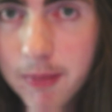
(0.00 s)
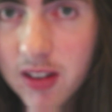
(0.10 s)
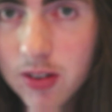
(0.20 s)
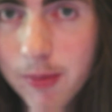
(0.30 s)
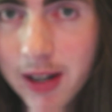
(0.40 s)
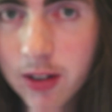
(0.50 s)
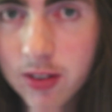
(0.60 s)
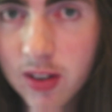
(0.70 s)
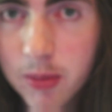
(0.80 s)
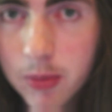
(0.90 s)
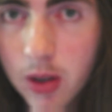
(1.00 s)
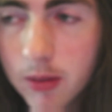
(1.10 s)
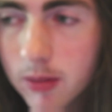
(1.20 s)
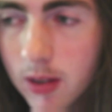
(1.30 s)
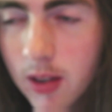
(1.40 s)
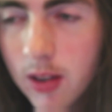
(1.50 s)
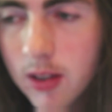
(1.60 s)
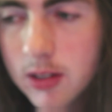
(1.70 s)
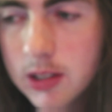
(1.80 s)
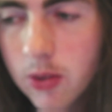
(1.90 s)
It's a manual zoom.
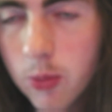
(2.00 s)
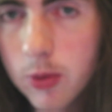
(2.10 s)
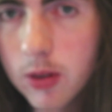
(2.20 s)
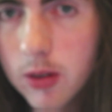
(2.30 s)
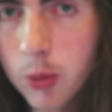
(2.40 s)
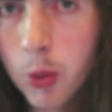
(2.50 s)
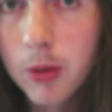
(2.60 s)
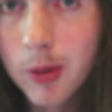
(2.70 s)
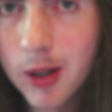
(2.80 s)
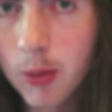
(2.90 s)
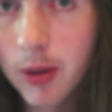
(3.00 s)
We're gonna